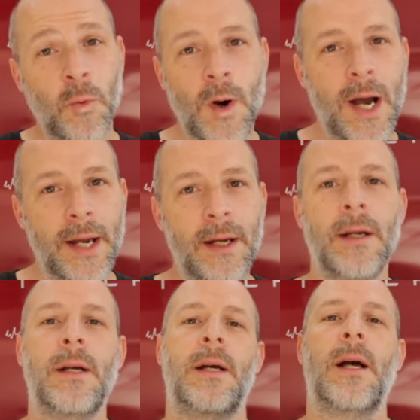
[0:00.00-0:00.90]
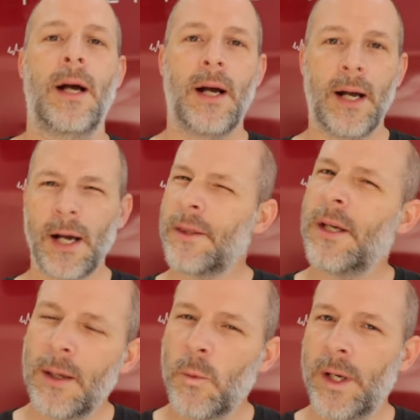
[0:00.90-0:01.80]
why I
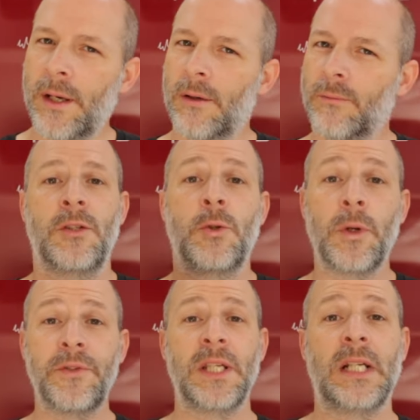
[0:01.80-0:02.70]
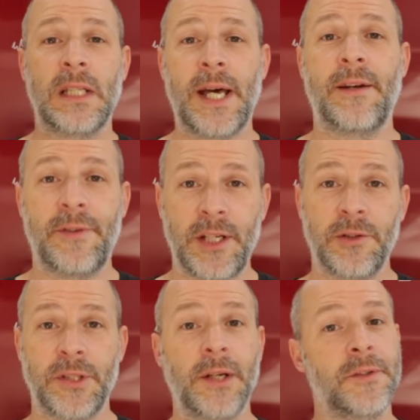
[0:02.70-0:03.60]
think I'm waiting. So we've seen a lot of
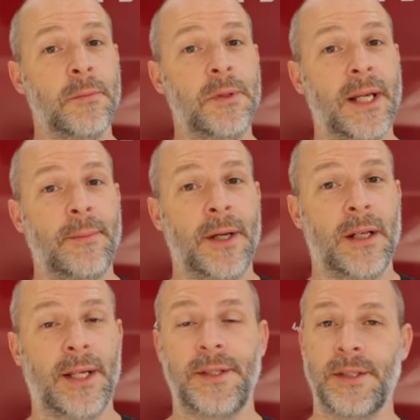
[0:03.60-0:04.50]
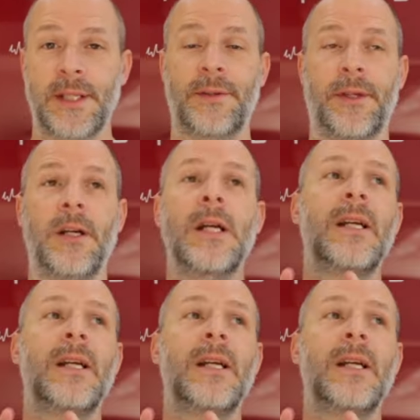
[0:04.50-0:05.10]
videos of some Plaid Model S's out there